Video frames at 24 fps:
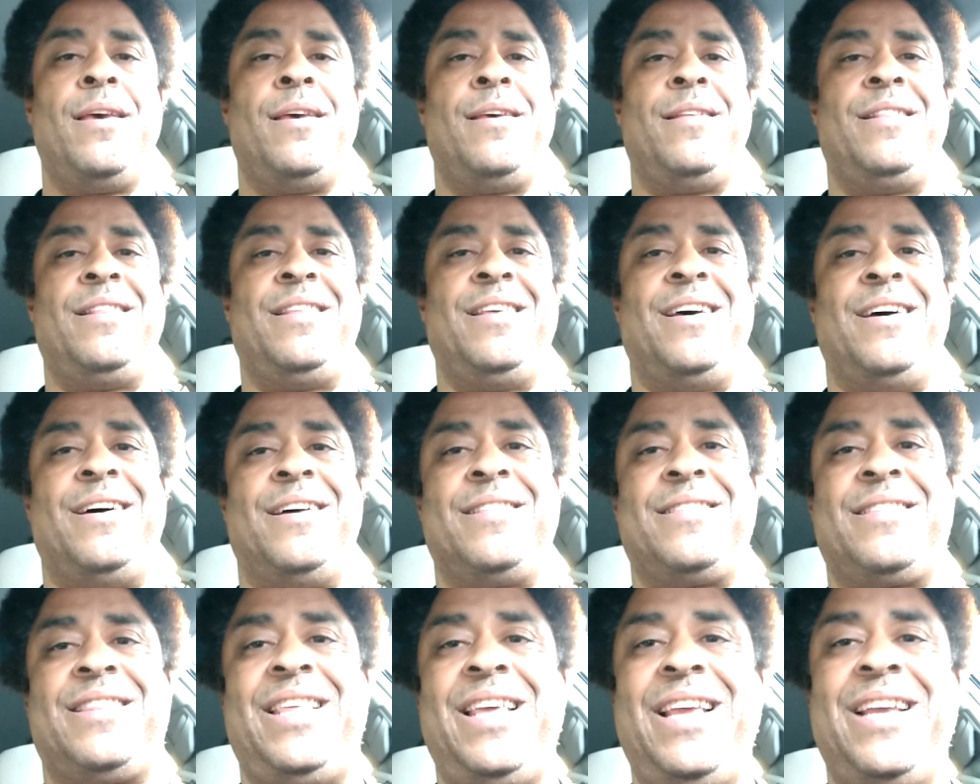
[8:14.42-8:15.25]
the
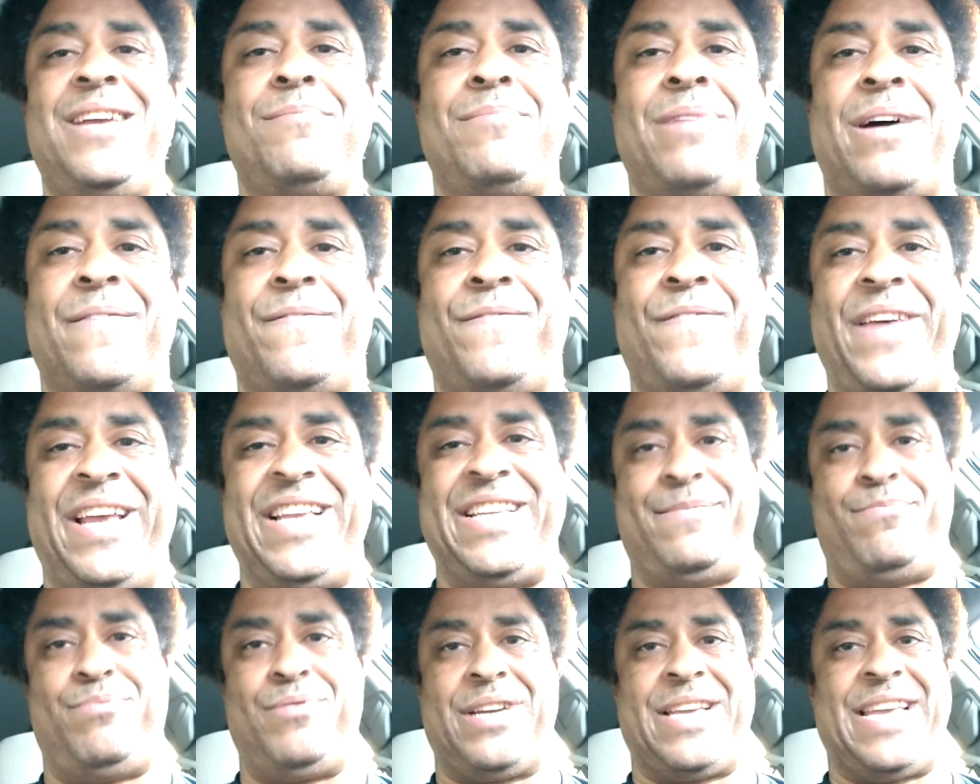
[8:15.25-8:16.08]
thing about
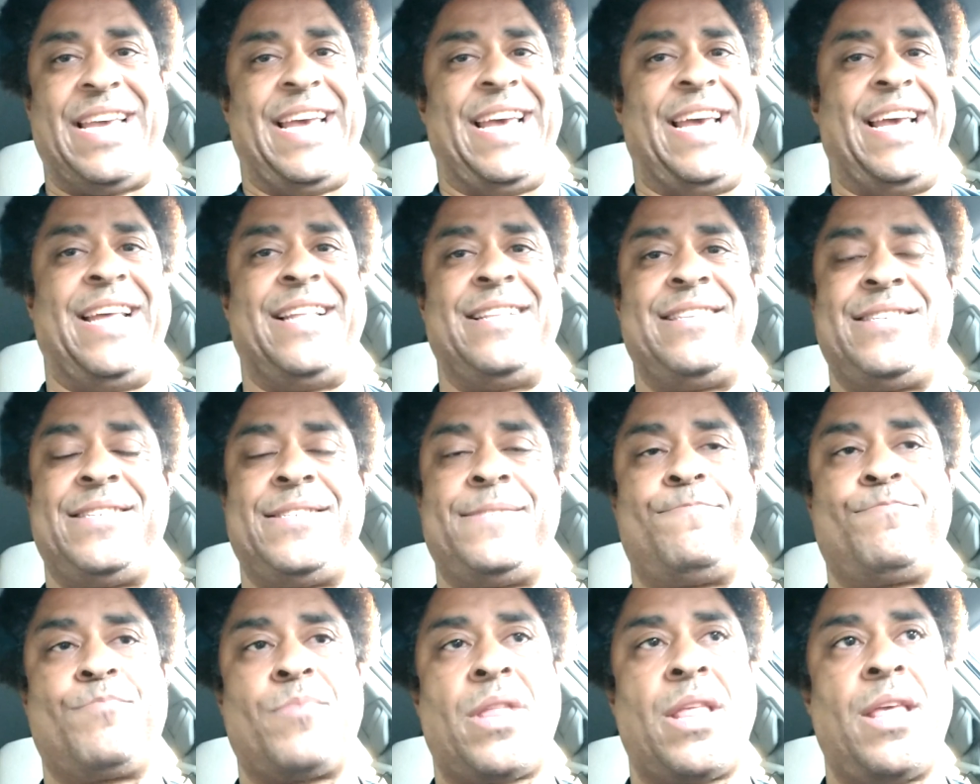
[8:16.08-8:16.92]
Facebook ads
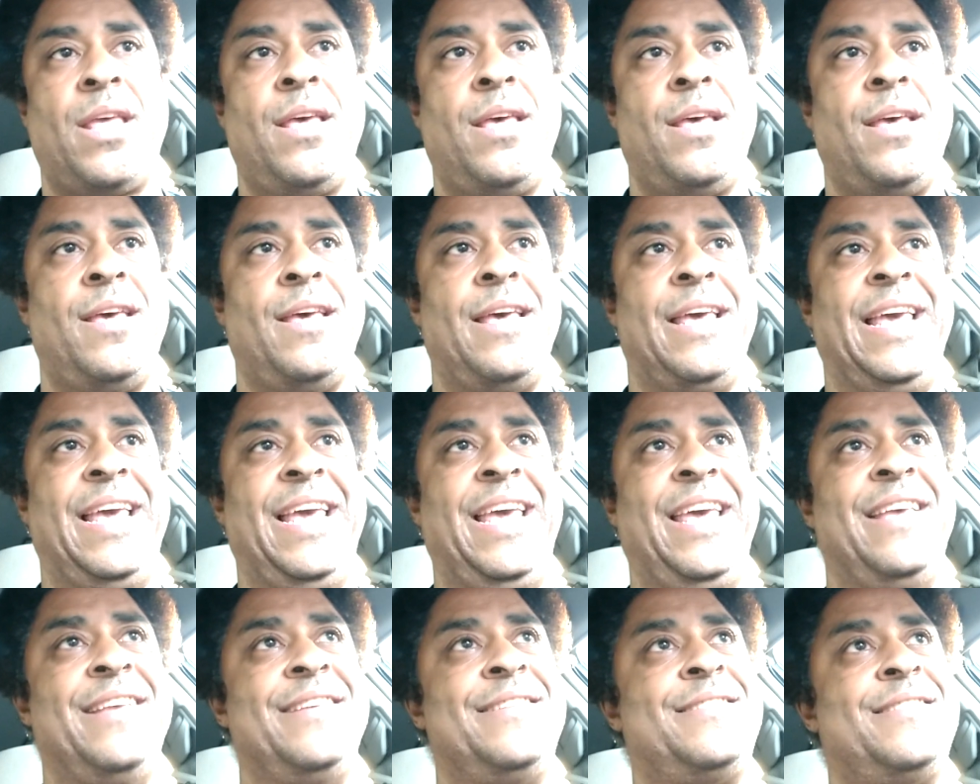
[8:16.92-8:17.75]

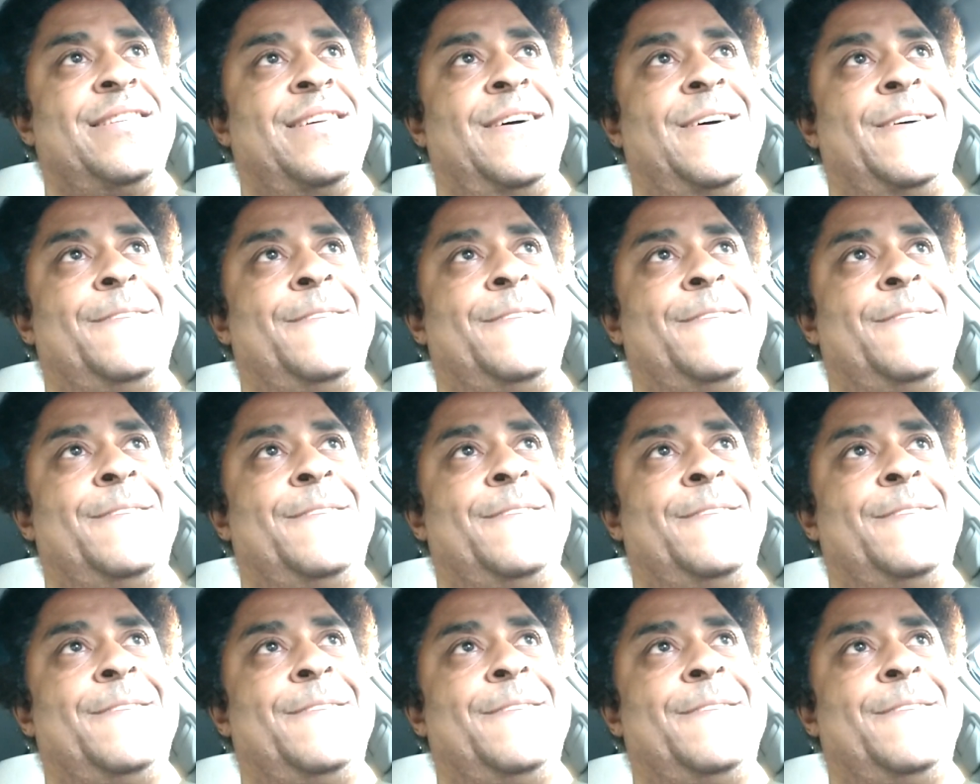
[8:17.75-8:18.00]
is